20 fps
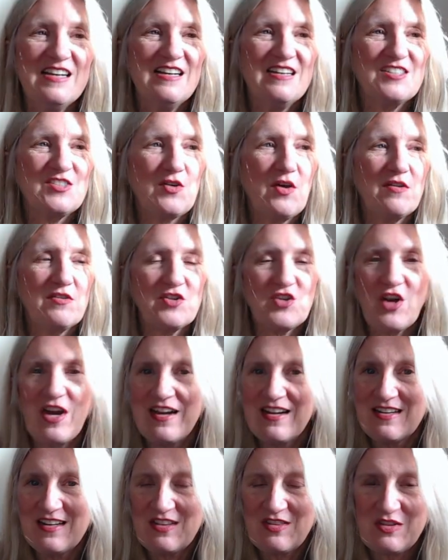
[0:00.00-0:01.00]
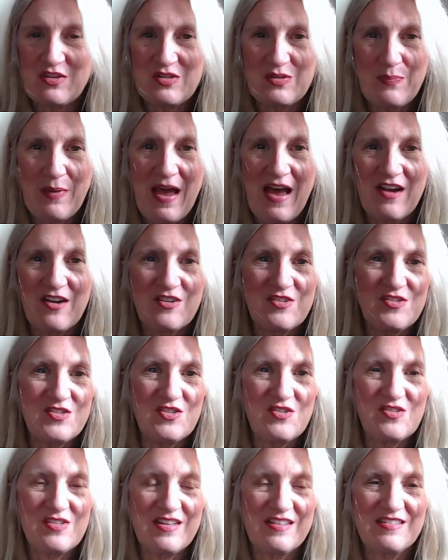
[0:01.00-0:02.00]
So I would try to knit those patterns
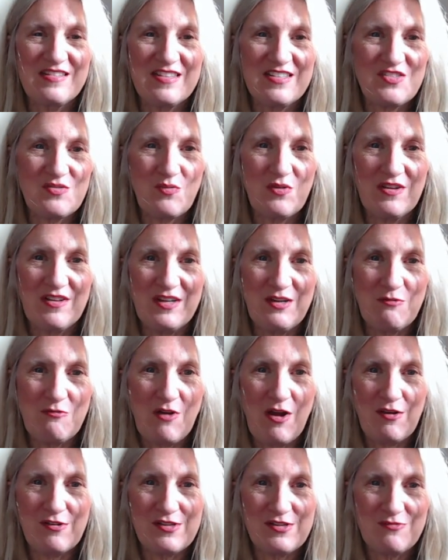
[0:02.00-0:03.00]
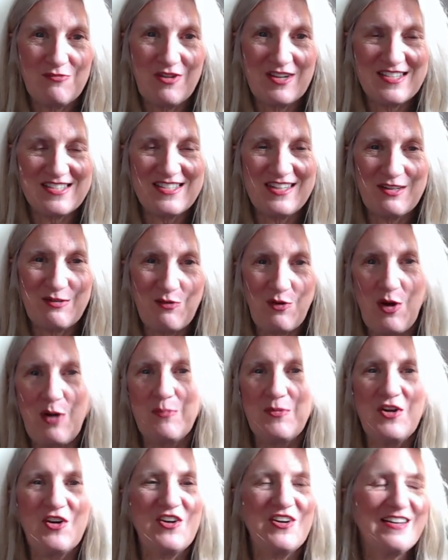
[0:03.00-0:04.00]
using this really rough, rustic
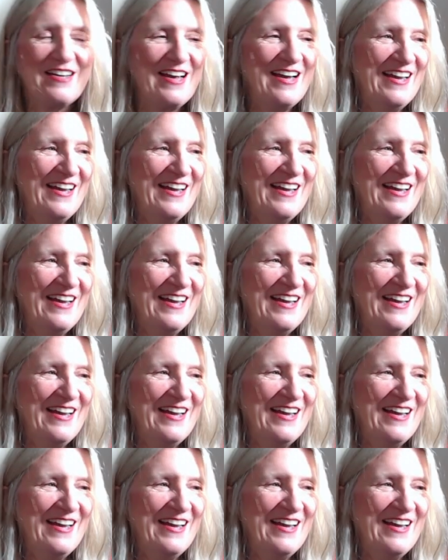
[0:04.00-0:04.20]
farm yarn.